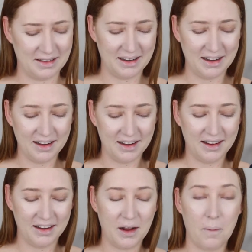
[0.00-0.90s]

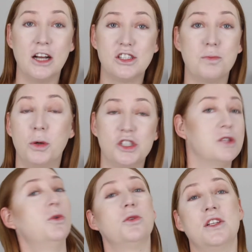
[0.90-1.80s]
I just pushed
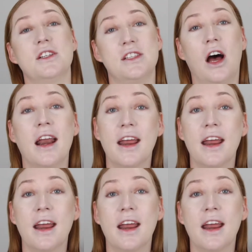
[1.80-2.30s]
them all to the side